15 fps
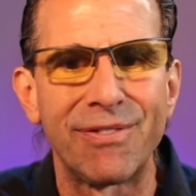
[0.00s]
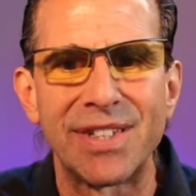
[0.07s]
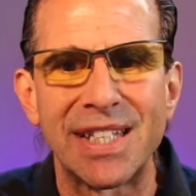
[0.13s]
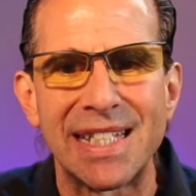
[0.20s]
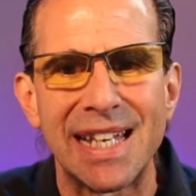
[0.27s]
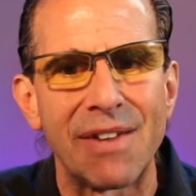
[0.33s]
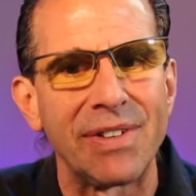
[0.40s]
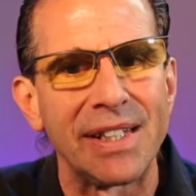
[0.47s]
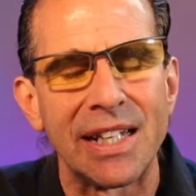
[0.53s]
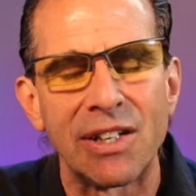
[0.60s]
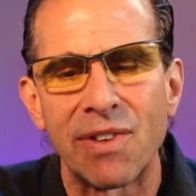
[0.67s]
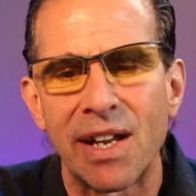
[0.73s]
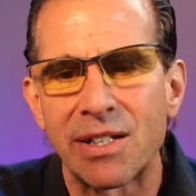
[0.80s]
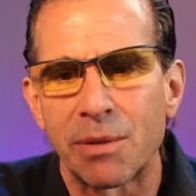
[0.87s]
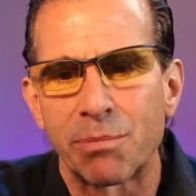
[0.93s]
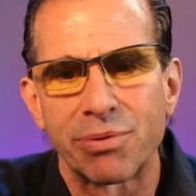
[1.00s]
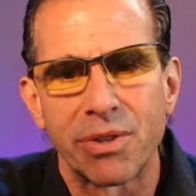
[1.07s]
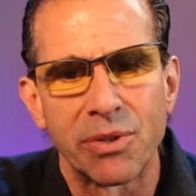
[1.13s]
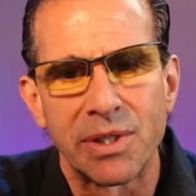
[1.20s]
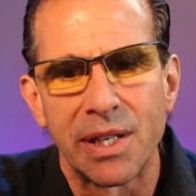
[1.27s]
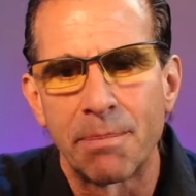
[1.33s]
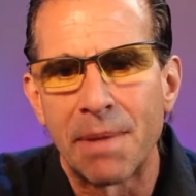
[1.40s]
70 grams of
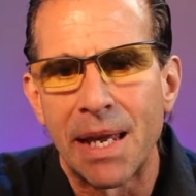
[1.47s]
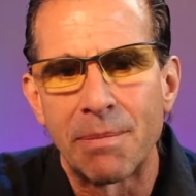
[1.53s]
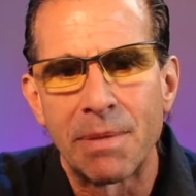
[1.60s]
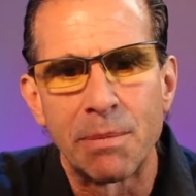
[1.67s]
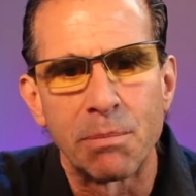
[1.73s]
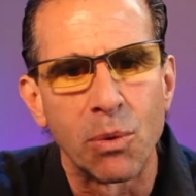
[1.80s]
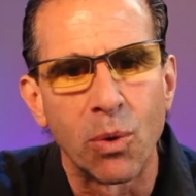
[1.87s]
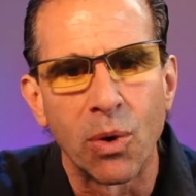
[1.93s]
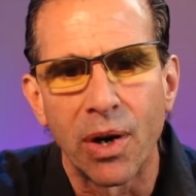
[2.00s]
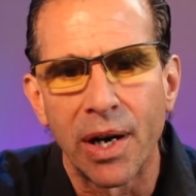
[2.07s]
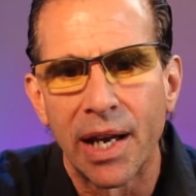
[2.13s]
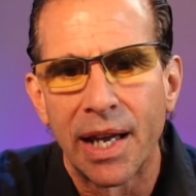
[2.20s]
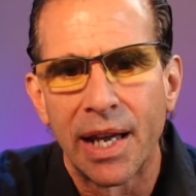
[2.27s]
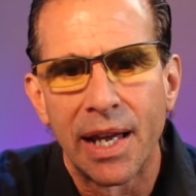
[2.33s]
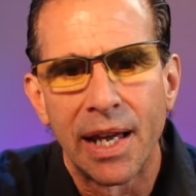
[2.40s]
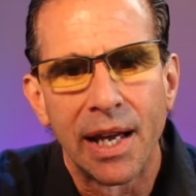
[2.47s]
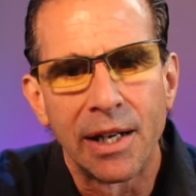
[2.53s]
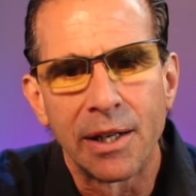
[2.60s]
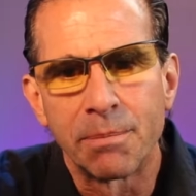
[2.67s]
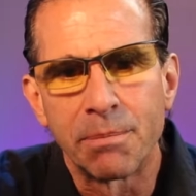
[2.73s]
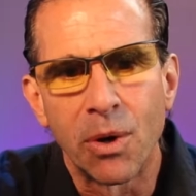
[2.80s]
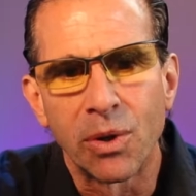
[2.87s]
protein, maybe more,
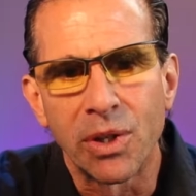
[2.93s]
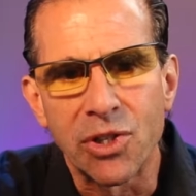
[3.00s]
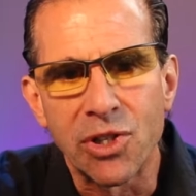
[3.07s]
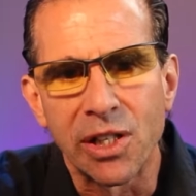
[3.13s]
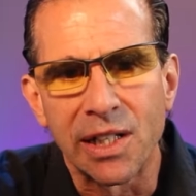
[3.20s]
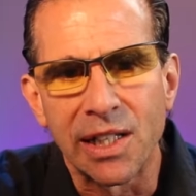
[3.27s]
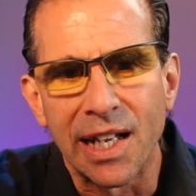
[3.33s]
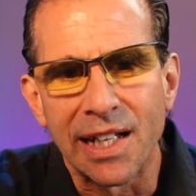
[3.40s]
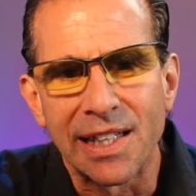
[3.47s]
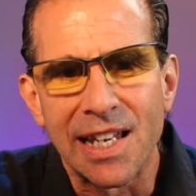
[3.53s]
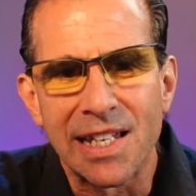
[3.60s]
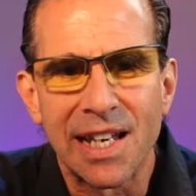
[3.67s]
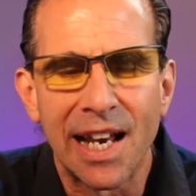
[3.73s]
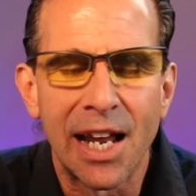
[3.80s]
in a bowl of chili like this.